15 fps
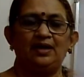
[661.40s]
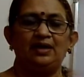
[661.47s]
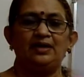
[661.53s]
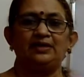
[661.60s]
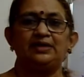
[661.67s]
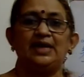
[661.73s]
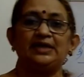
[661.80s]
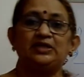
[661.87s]

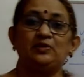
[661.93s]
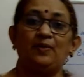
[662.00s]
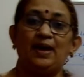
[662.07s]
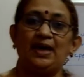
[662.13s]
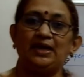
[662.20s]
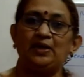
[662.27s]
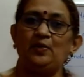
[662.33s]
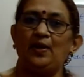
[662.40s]
net
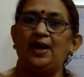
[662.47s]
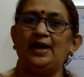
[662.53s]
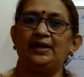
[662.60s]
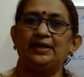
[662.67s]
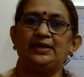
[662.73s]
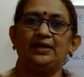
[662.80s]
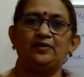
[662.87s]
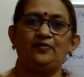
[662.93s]
value
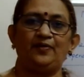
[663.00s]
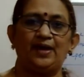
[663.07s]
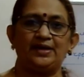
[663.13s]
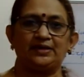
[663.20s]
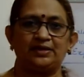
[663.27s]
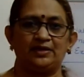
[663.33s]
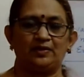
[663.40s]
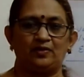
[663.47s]
added at
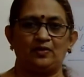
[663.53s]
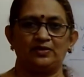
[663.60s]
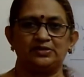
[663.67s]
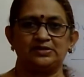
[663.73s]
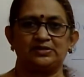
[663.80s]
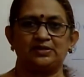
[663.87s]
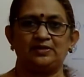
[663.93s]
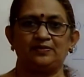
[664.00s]
factor
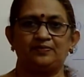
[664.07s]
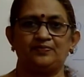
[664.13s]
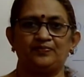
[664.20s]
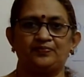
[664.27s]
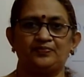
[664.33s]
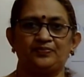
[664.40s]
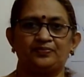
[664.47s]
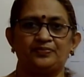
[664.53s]
cost.
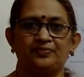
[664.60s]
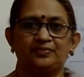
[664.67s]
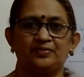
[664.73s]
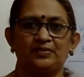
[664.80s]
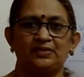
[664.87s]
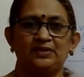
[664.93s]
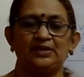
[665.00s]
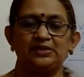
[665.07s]

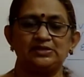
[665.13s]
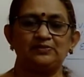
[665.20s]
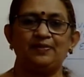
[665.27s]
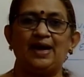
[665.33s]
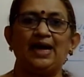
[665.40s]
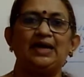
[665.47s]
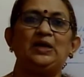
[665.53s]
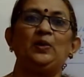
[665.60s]
This
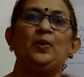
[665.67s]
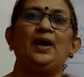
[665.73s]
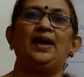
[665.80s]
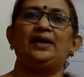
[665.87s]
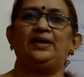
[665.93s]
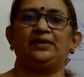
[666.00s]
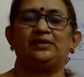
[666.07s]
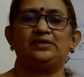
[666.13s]
value
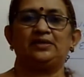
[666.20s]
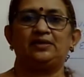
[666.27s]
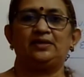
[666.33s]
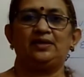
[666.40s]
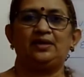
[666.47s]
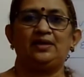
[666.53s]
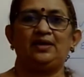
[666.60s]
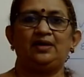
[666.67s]
added
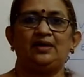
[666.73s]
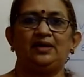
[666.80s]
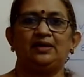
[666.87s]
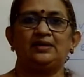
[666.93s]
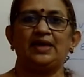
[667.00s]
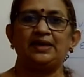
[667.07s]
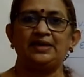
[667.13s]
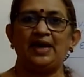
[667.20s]

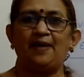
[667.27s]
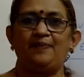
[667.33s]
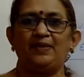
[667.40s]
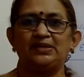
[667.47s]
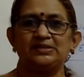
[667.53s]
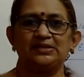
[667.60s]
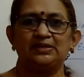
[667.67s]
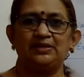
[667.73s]
that
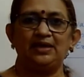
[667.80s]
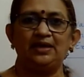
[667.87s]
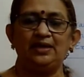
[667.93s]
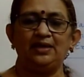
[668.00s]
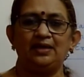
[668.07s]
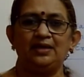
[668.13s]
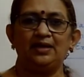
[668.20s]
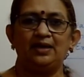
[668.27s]
happens
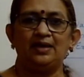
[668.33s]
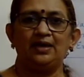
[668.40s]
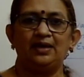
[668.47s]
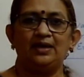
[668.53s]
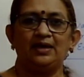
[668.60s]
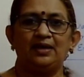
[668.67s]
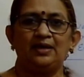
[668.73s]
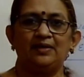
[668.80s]

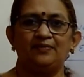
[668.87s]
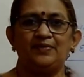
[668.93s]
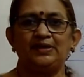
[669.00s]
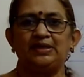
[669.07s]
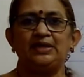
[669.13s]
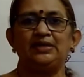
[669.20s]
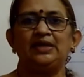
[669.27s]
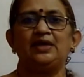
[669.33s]

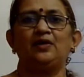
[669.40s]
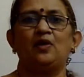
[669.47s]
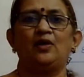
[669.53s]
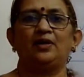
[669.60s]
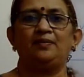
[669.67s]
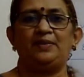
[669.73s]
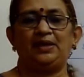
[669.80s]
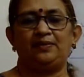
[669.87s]
within the
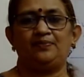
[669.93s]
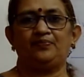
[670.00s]
economy.